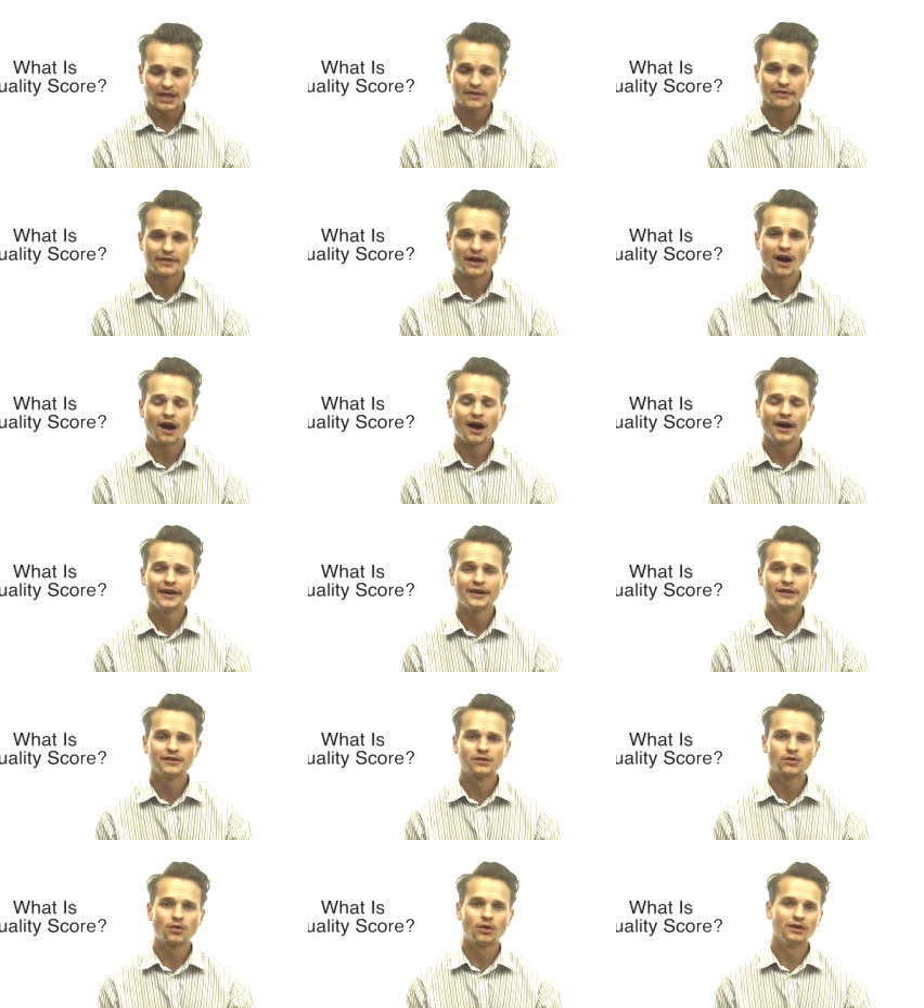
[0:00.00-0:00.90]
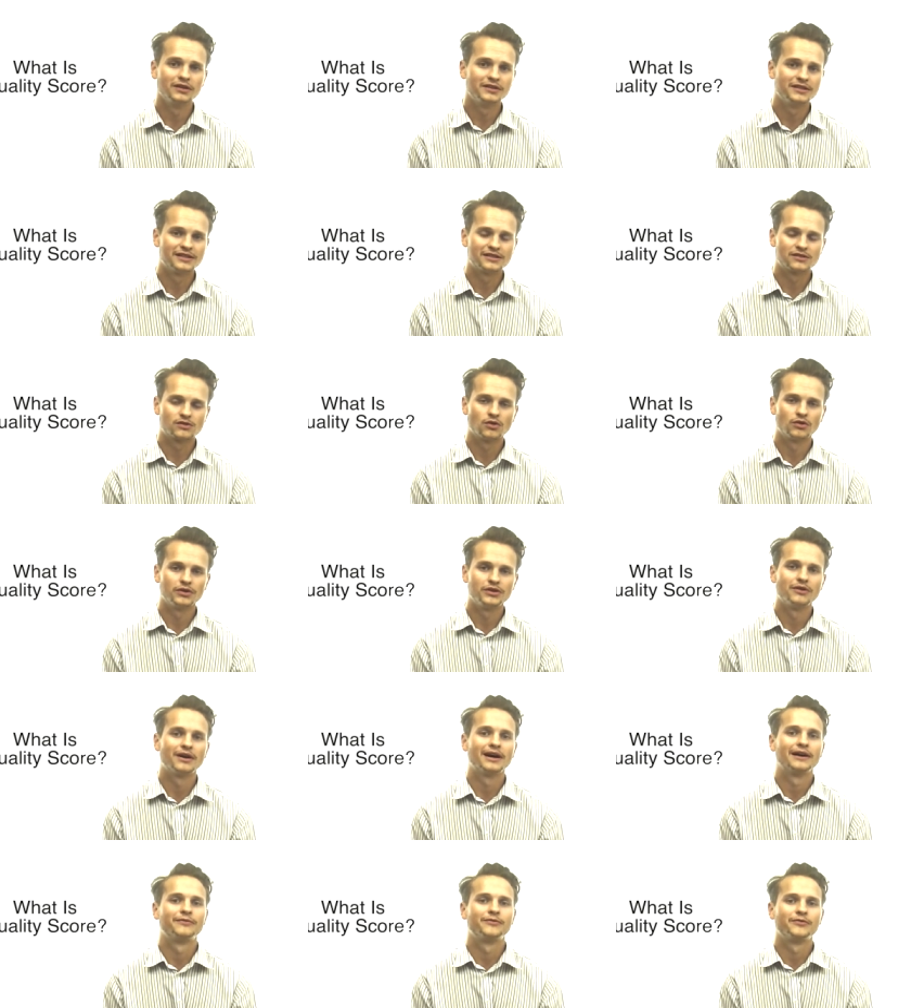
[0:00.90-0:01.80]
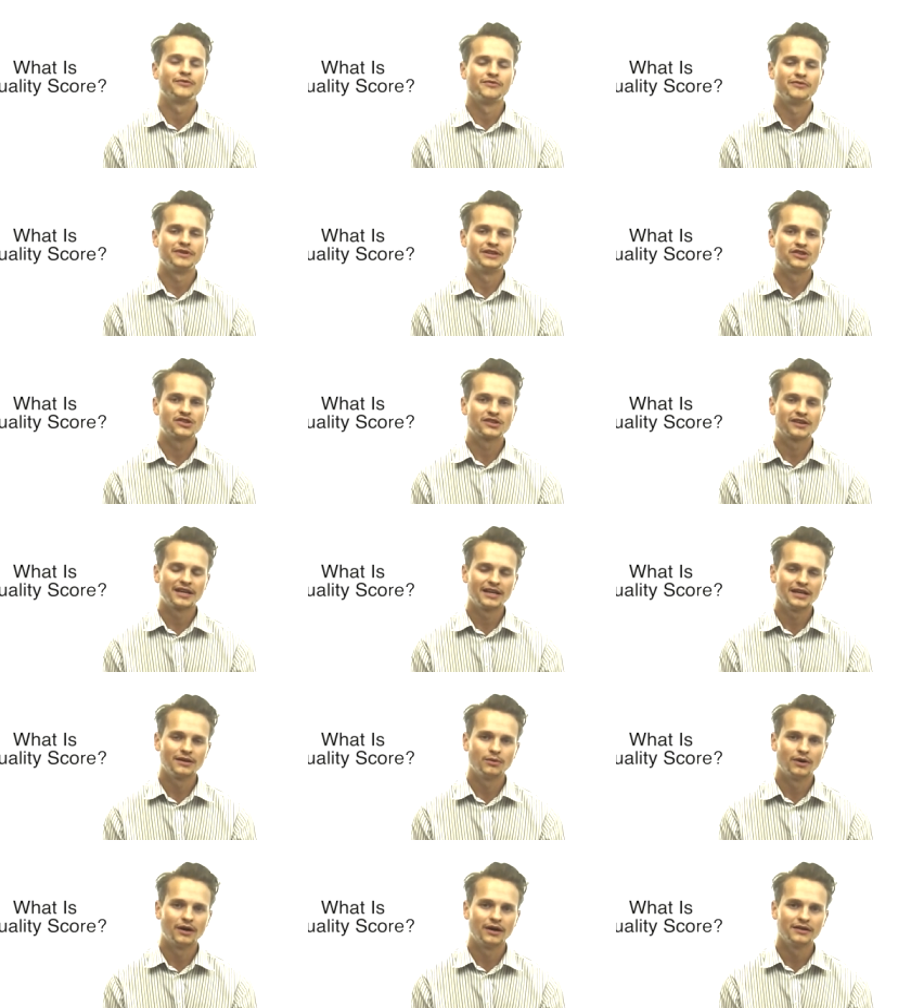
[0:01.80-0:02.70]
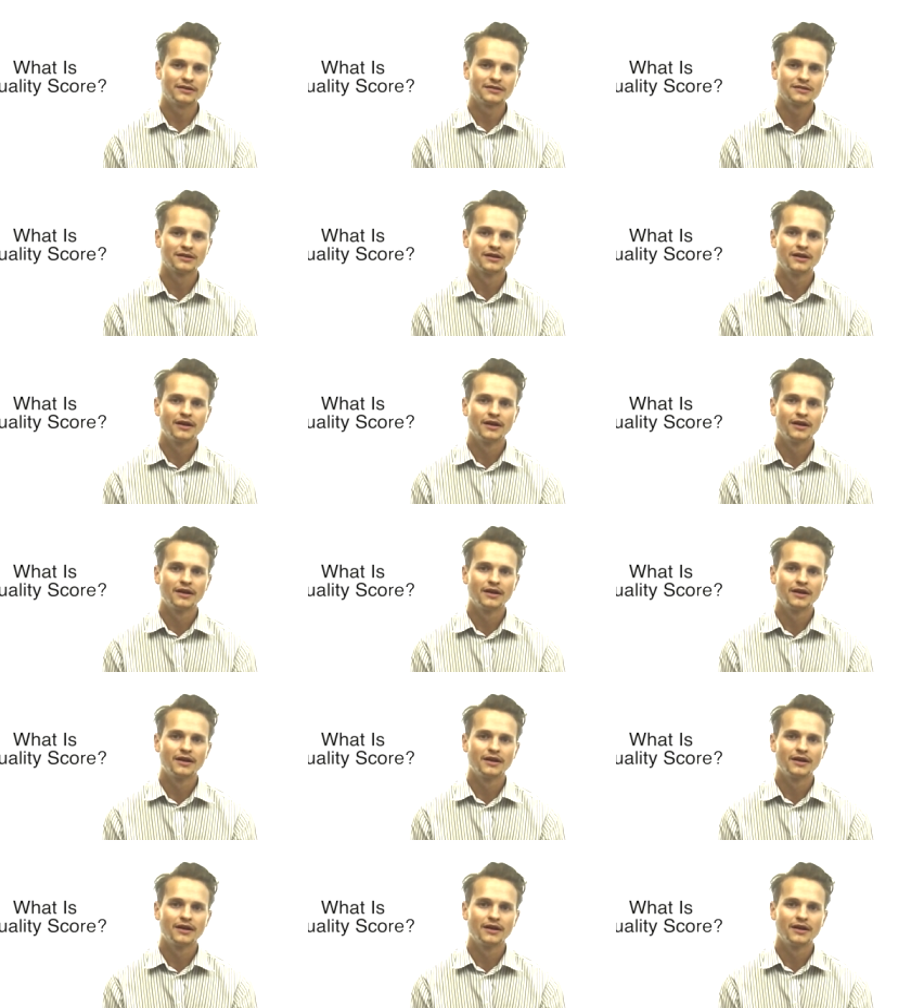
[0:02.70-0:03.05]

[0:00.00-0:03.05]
The higher the quality score you have for each keyword,